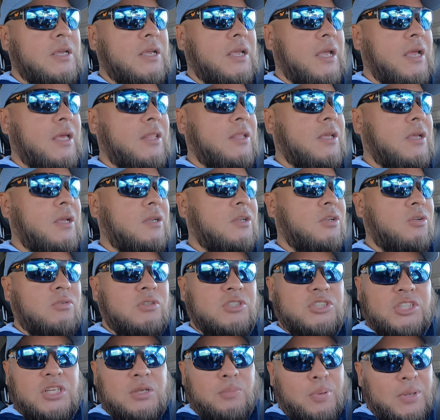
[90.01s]
And then, you know,
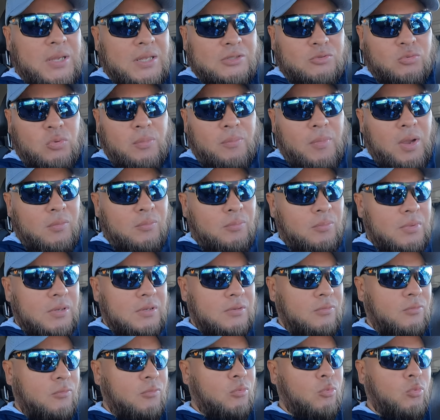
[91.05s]
the sheepheads, we might
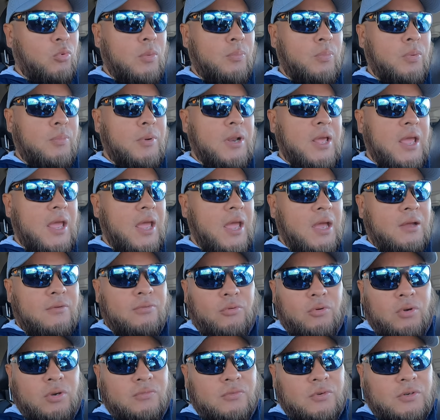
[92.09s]
rip them in
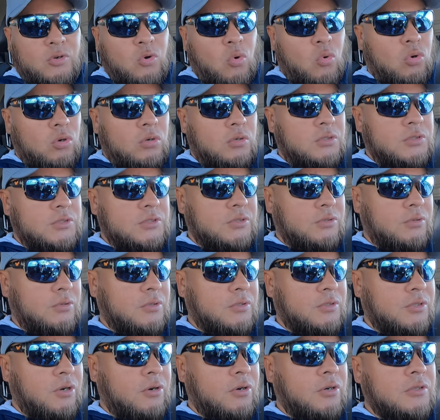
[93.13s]
half or even quarters
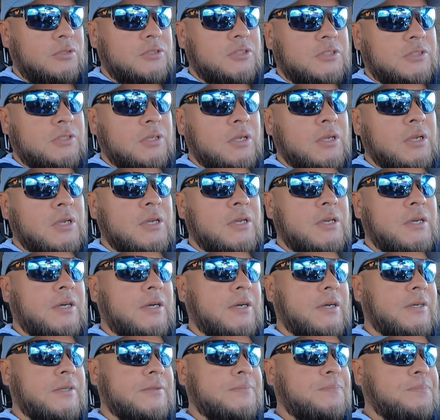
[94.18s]
or thirds.
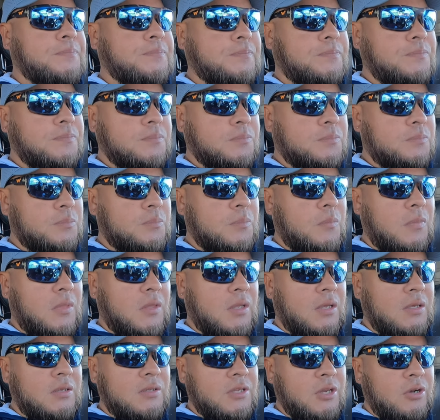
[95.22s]
Um,
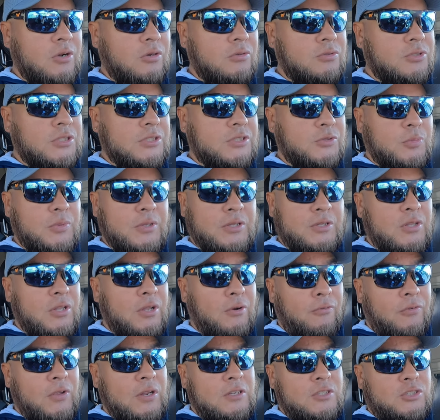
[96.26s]
you know, just
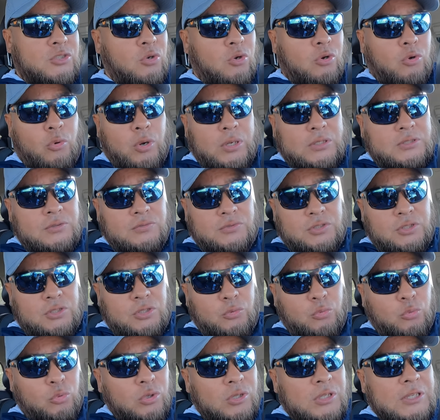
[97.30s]
their feed is so aggressive, so
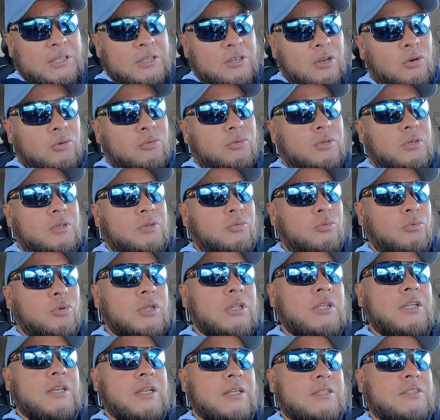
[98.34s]
you really don't
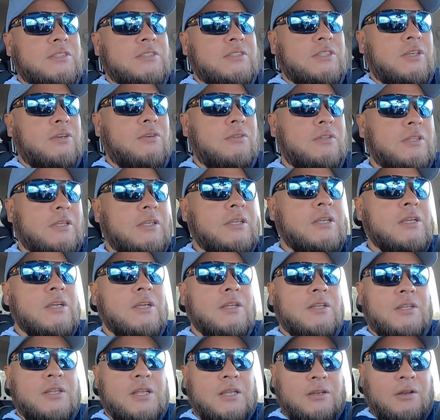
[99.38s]
really necessarily
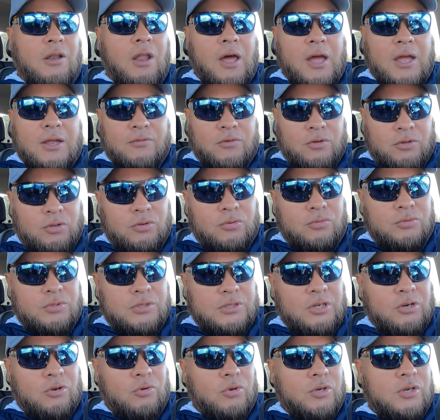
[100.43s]
need live, although,
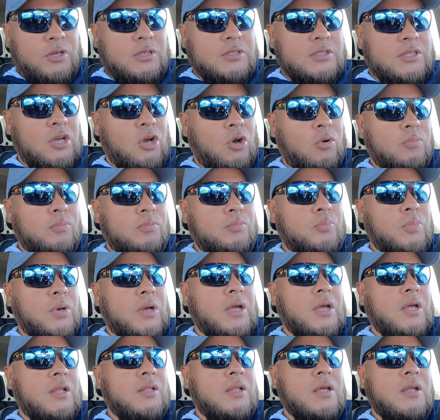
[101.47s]
you know, it does help.
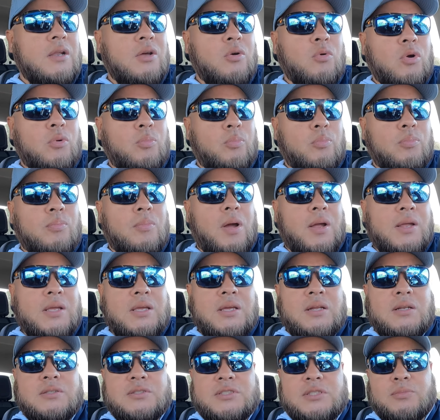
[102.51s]
And then we might
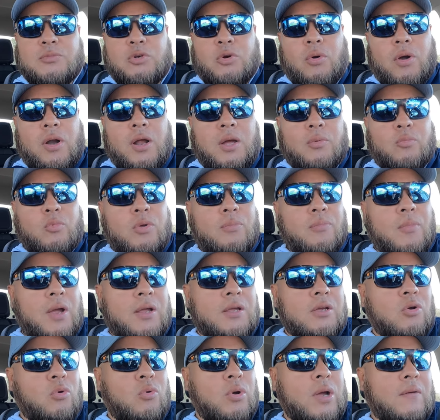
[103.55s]
get some crab. We
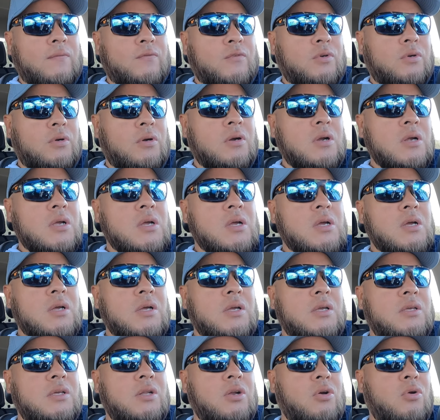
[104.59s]
might go after,
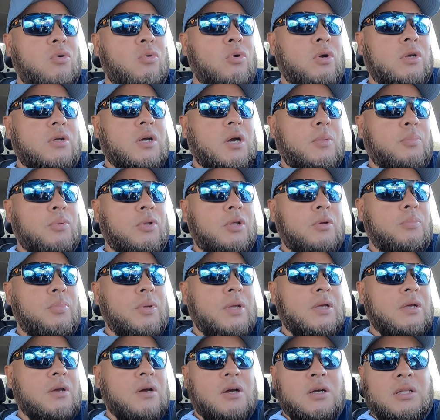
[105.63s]
you know, a couple of
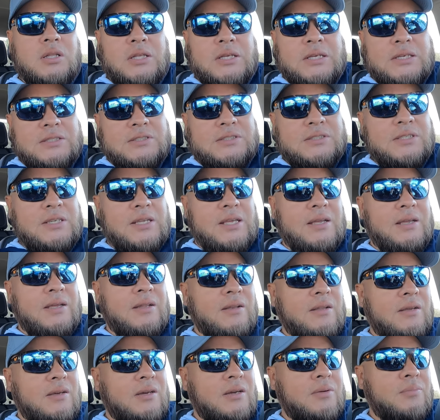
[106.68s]
big uglies
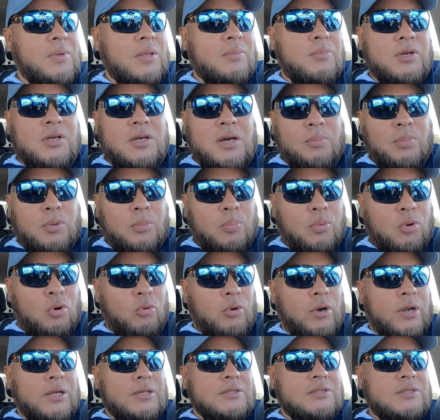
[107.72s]
and uh, maybe a couple of bull
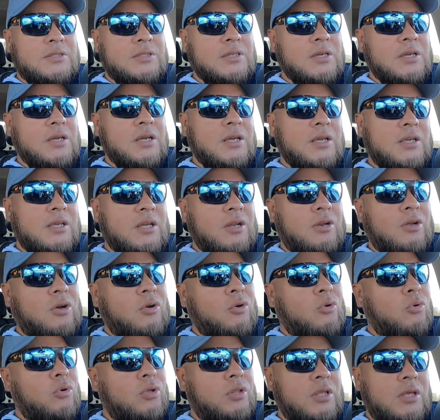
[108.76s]
reds. You
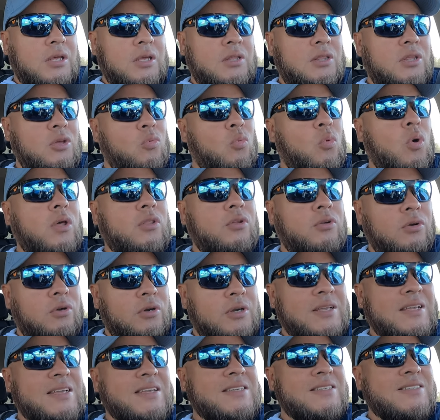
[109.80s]
know, the the weather
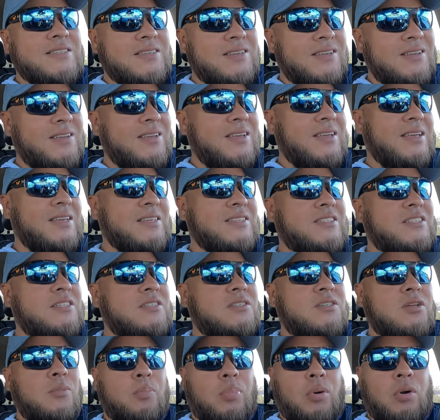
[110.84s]
is is
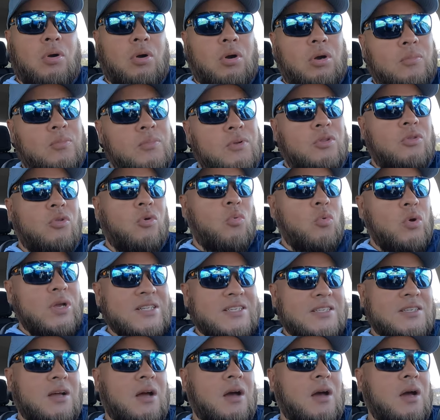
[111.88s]
superb. The
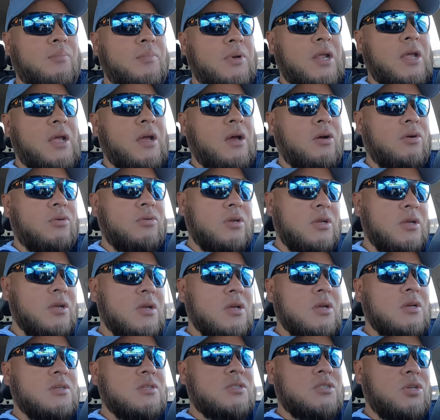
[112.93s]
winds calm down,
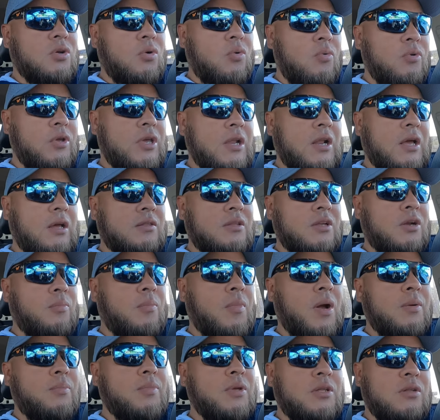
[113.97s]
so when we get out there it
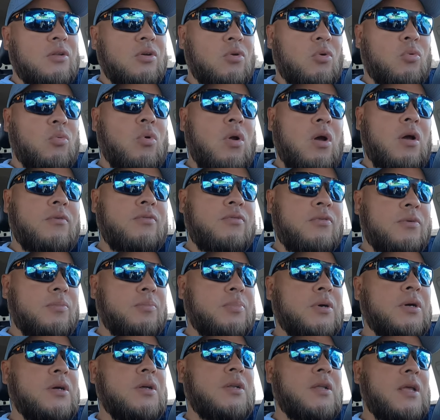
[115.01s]
might be a little rough,
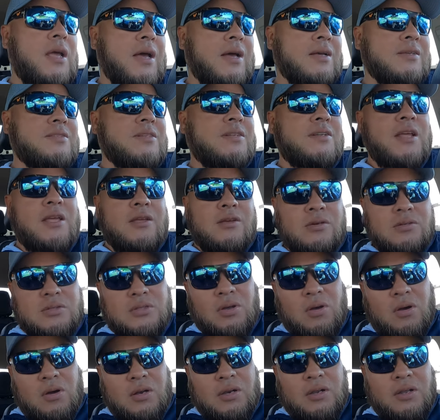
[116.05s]
but as the day goes
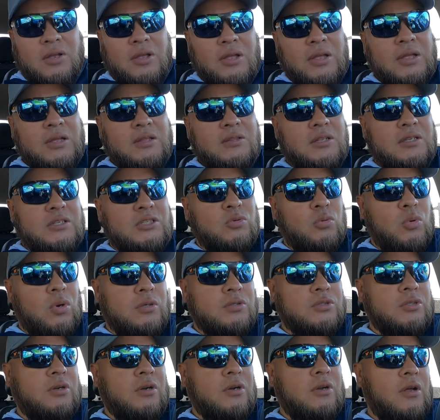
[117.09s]
on the
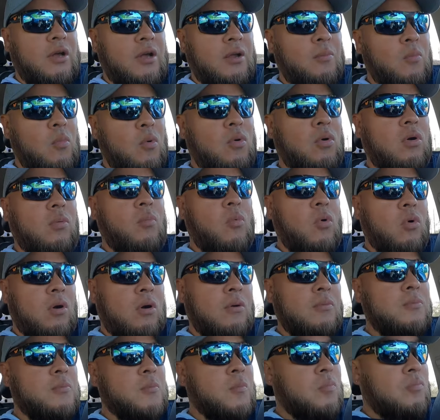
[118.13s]
swells are going to die more and more,
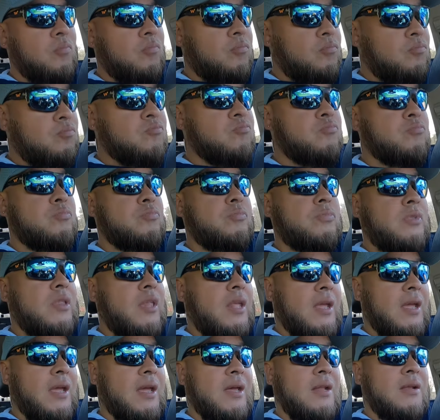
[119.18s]

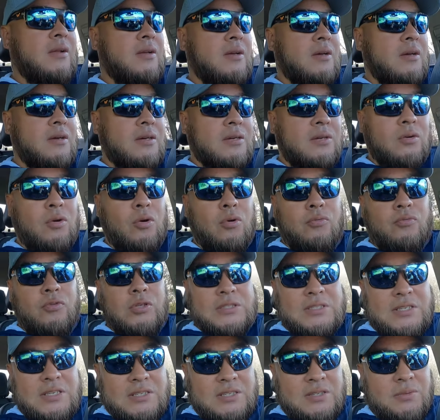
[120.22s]
and uh,
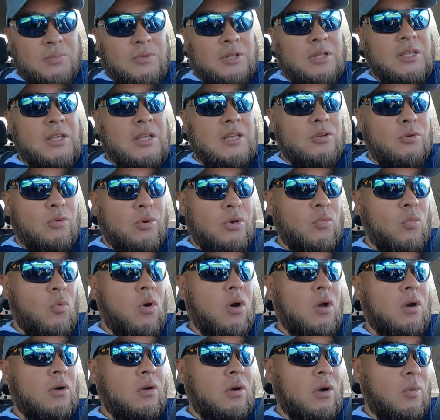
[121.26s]
hopefully see some clean green
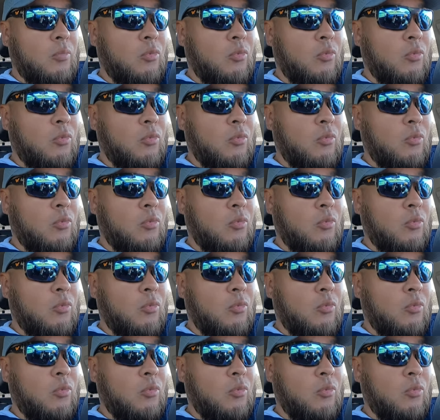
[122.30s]
water.